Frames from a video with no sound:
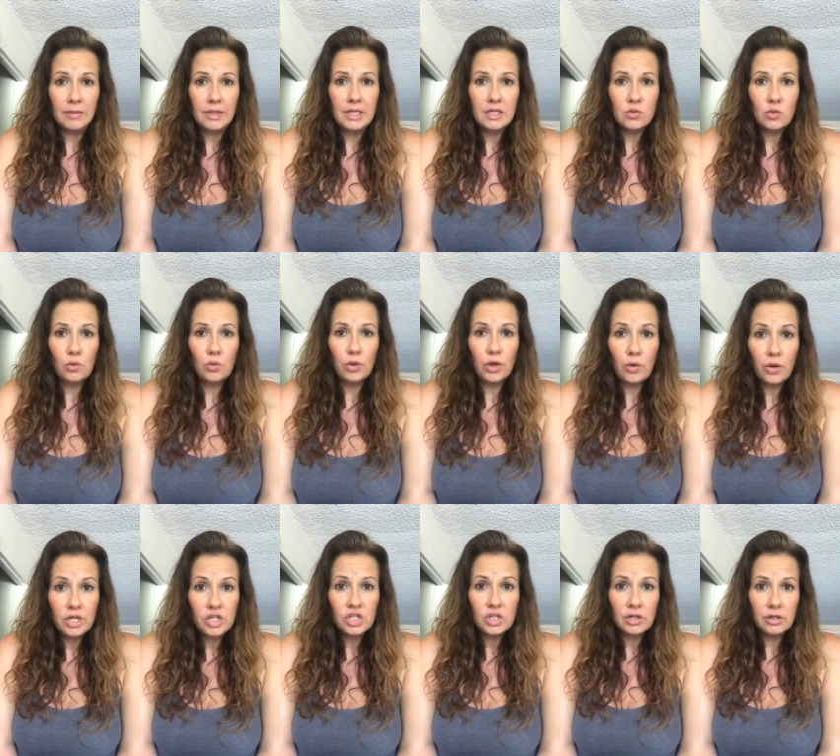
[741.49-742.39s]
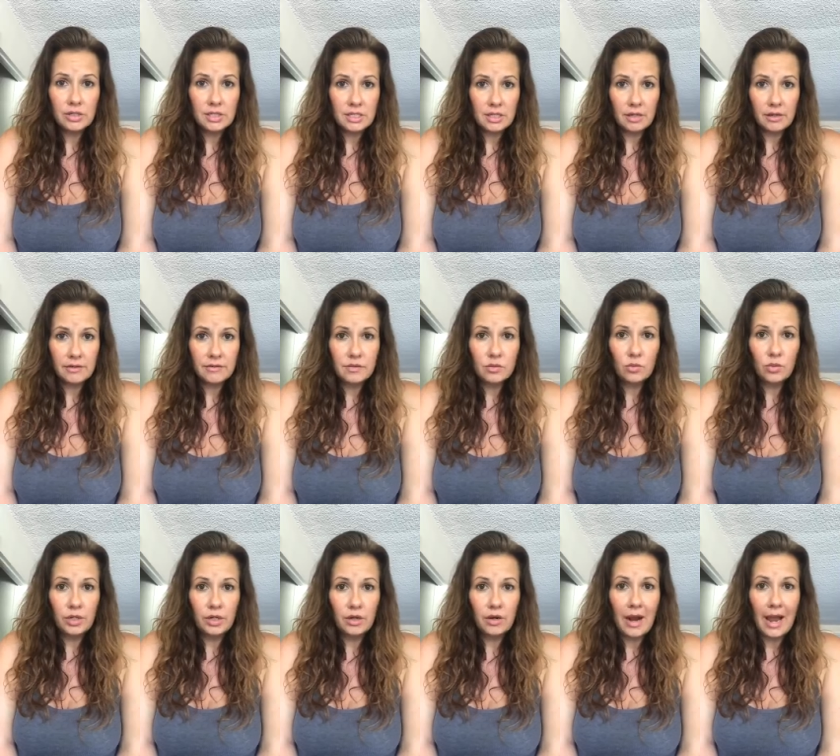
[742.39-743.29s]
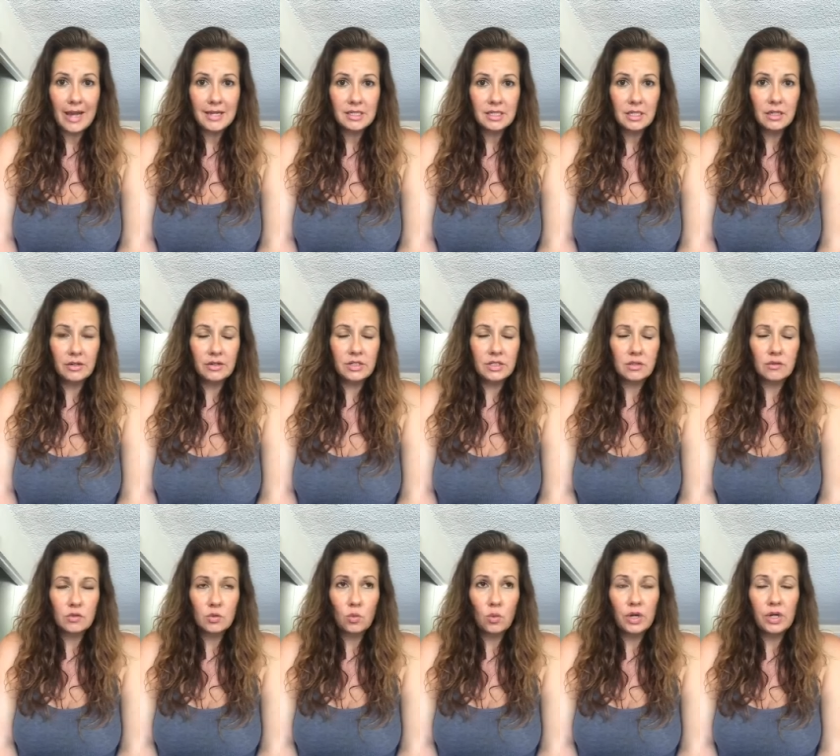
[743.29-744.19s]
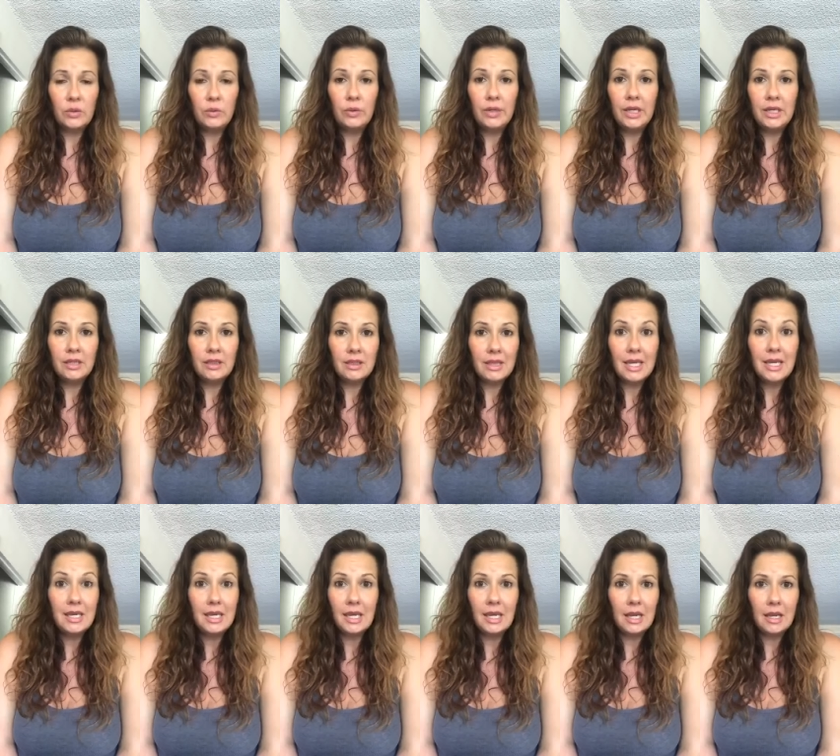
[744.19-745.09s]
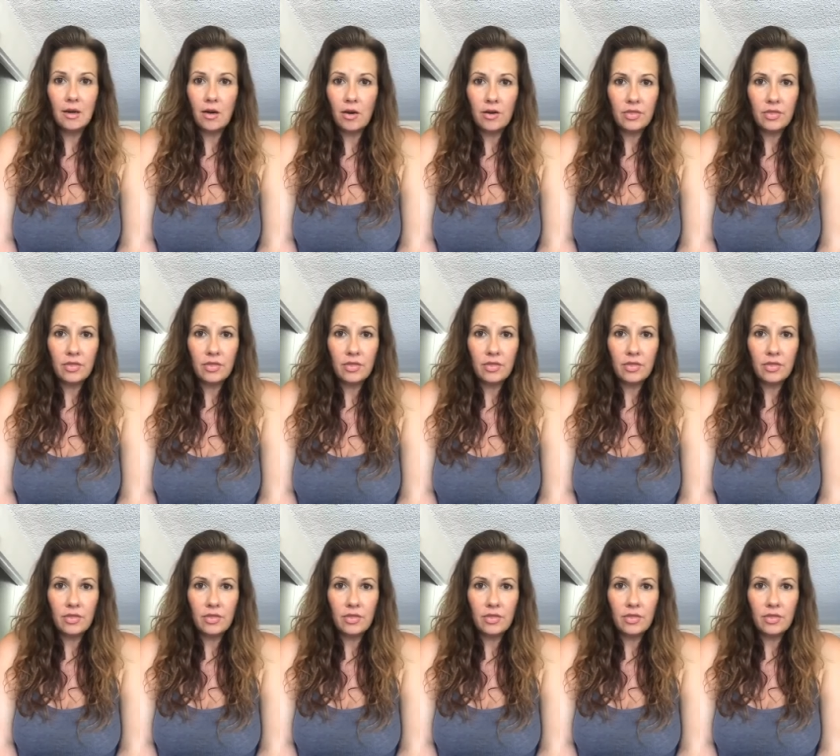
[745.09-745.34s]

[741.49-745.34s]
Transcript: because when we question ourselves, we are asking ourselves, what are we thinking?